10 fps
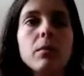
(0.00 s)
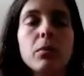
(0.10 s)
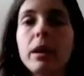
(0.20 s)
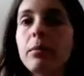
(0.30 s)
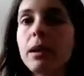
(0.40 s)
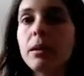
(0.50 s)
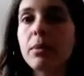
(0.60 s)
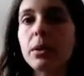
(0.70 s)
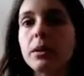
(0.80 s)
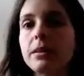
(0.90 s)
bring me a
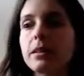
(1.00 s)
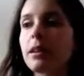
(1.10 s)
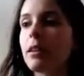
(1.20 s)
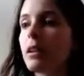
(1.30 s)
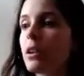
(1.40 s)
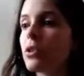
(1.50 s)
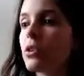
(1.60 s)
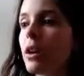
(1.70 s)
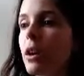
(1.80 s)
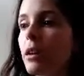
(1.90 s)
person,
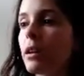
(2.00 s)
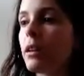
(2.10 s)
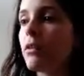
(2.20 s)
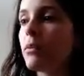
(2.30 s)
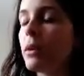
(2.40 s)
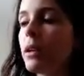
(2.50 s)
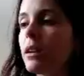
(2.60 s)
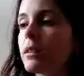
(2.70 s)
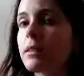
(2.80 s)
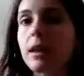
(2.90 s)
give
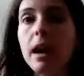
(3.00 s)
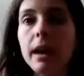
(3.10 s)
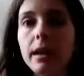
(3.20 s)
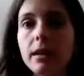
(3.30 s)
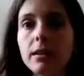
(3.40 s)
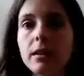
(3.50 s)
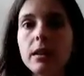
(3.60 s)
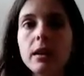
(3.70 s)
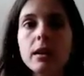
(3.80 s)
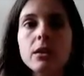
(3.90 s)
me a sign,
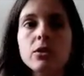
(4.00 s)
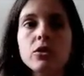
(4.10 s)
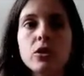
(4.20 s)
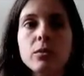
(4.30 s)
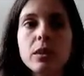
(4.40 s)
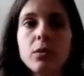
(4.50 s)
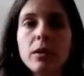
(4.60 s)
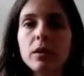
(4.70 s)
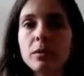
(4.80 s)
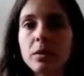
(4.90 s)
show me
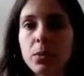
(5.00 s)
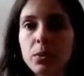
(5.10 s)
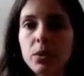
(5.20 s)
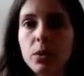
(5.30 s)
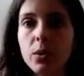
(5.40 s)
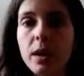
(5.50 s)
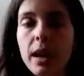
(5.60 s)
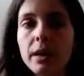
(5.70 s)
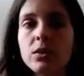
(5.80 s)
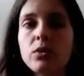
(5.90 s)
where I'm supposed to go
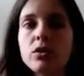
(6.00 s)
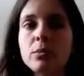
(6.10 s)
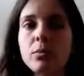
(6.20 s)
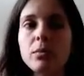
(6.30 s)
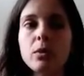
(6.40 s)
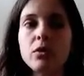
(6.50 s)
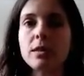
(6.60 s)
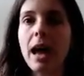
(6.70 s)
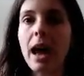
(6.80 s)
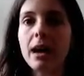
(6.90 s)
next. You
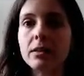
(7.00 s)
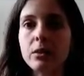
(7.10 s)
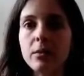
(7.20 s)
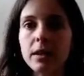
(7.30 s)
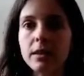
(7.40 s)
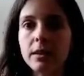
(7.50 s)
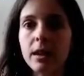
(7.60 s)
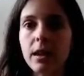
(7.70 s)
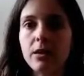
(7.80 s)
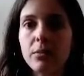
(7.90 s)
just ask, you
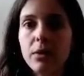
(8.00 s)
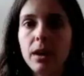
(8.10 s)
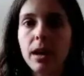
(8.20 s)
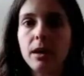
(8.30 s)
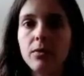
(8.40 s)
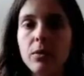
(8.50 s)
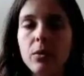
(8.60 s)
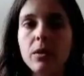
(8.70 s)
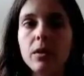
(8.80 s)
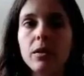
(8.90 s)
meditate, you pray
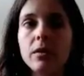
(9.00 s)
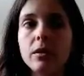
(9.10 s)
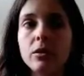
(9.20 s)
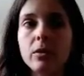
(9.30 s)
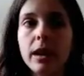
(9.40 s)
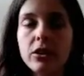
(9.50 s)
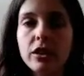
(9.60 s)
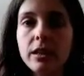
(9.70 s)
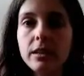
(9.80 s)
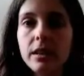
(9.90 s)
for the
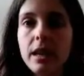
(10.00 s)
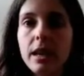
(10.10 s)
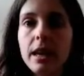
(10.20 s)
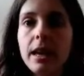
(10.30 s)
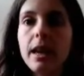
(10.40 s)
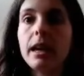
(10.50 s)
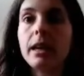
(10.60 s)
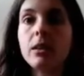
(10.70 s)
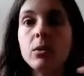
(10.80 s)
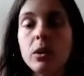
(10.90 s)
direction,
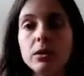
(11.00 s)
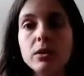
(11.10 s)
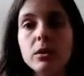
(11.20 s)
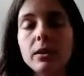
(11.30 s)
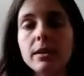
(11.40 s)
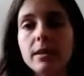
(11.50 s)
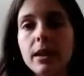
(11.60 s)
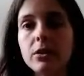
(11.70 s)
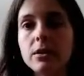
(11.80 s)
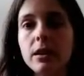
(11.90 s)
and you also go
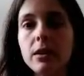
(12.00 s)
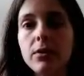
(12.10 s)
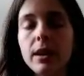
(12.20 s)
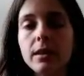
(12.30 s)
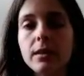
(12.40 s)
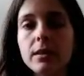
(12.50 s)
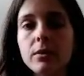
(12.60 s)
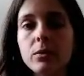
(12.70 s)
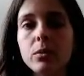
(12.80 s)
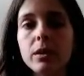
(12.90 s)
inside yourself and
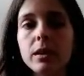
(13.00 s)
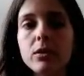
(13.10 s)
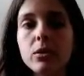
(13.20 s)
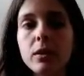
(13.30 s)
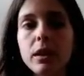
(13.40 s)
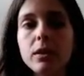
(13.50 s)
really tune